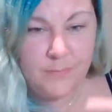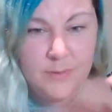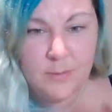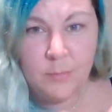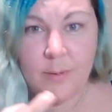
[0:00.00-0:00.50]

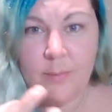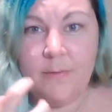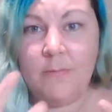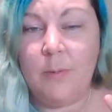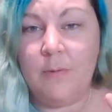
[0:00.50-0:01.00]
that where
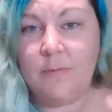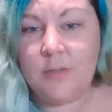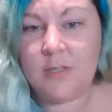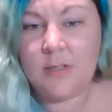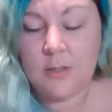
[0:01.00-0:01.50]
we've
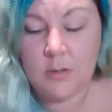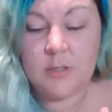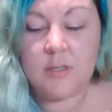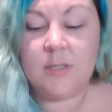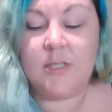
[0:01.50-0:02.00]
got
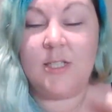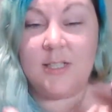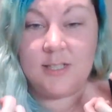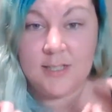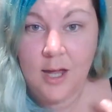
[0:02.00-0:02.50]

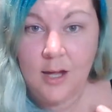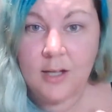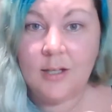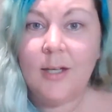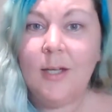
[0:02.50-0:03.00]
stuck,
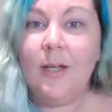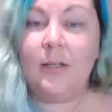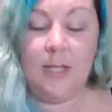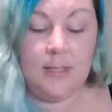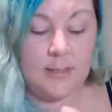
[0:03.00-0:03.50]

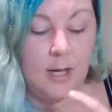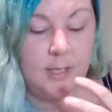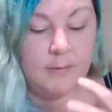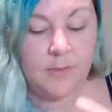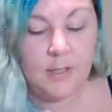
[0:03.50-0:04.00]
is kind
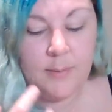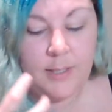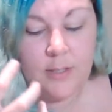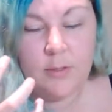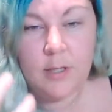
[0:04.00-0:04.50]
of going to be,
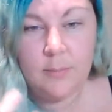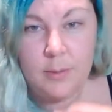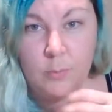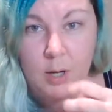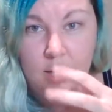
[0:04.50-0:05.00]
you're going to be
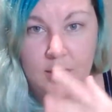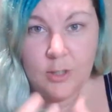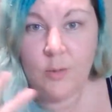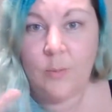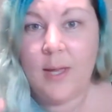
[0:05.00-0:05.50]
working
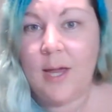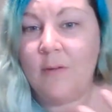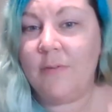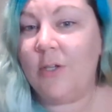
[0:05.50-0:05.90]
your way out of it.